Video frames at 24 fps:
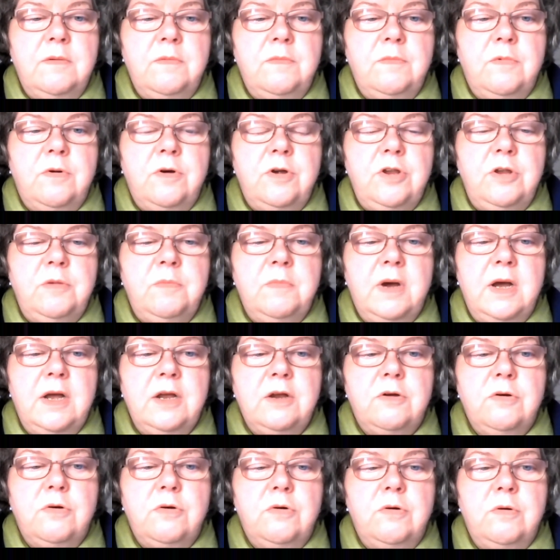what you
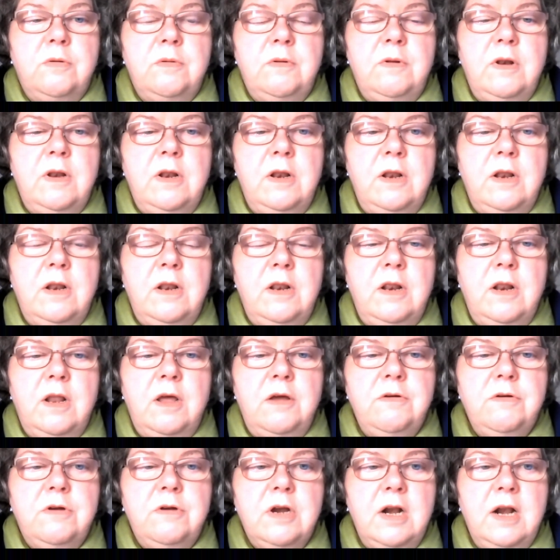might call
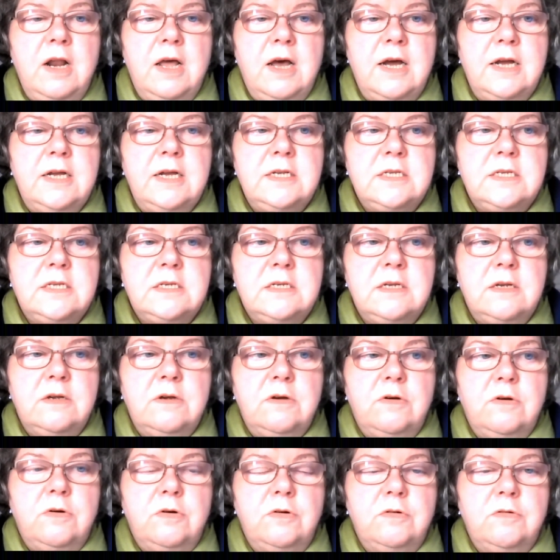localized
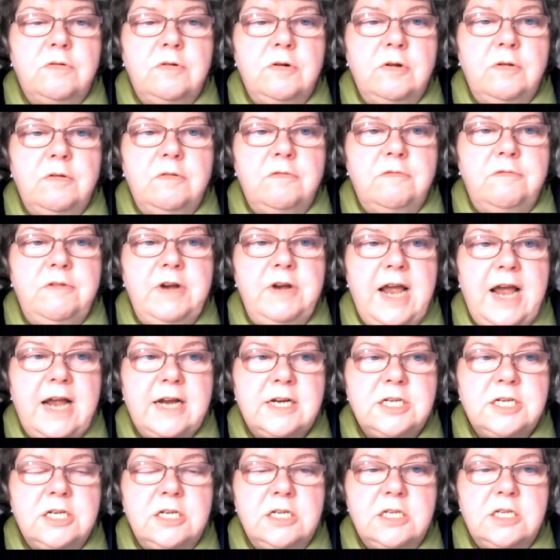oral
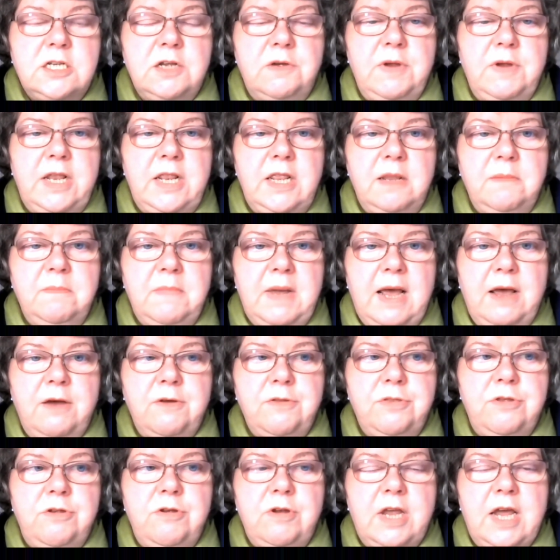reactions. So in the
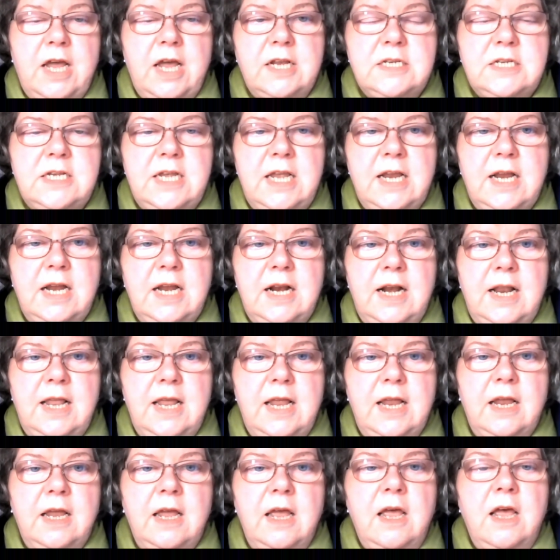mouth, you get
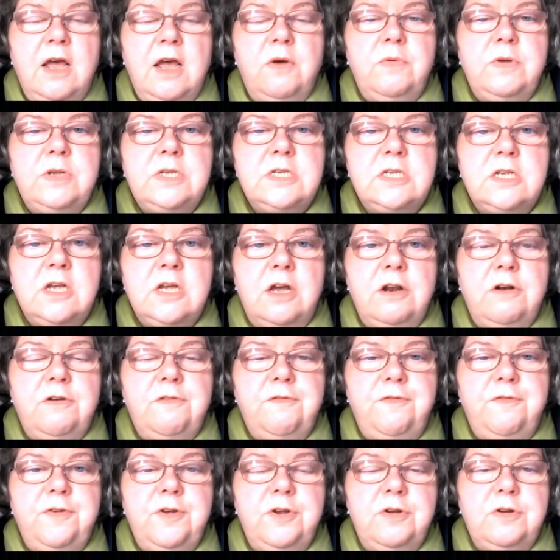tingling with
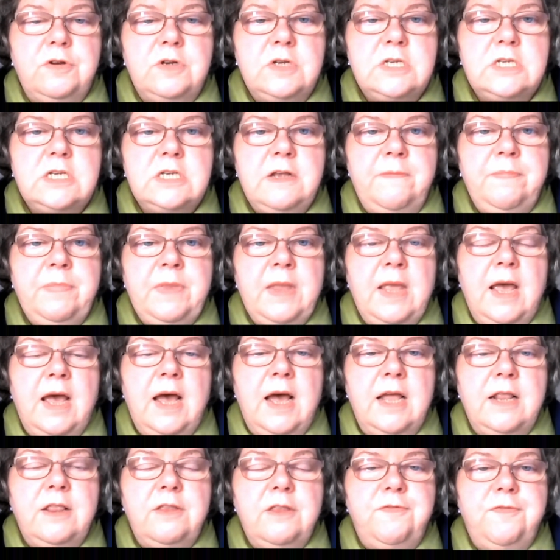certain foods.
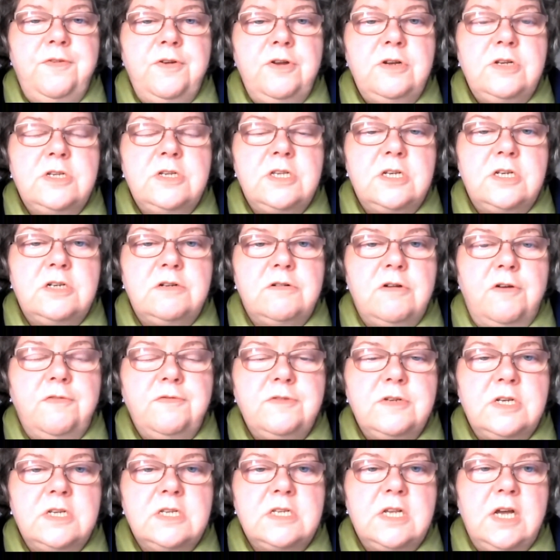And the foods that are
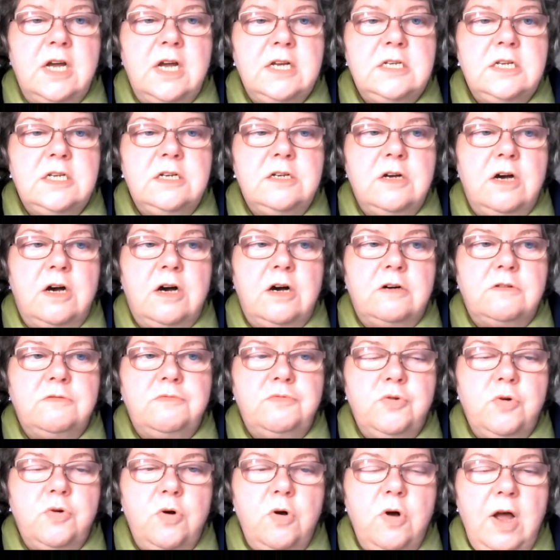often cited are
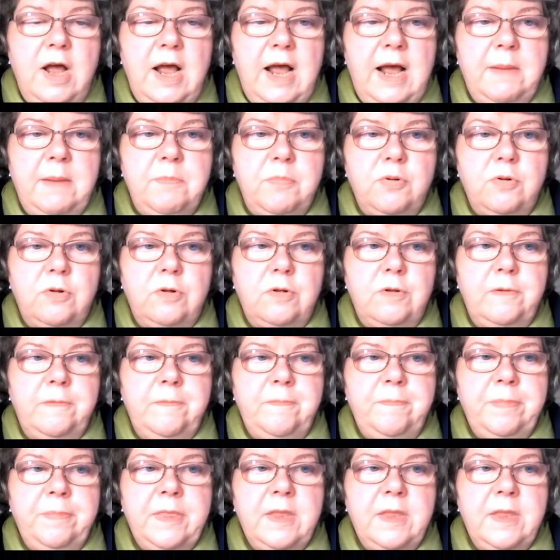raw apple,